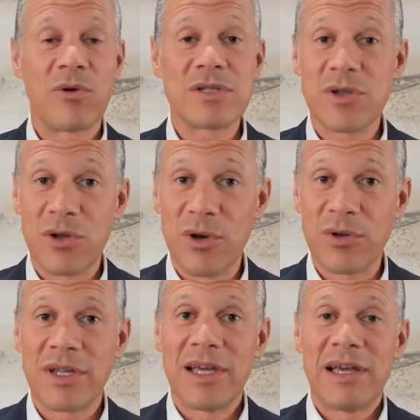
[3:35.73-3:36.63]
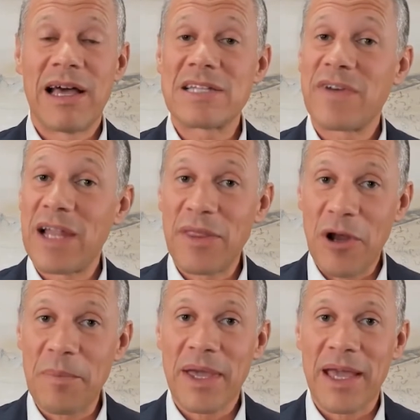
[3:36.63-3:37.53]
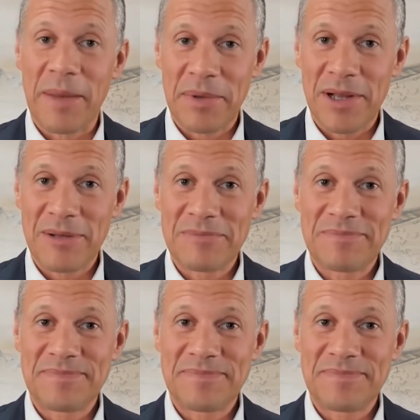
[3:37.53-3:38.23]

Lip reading: also known as philanthropic capital.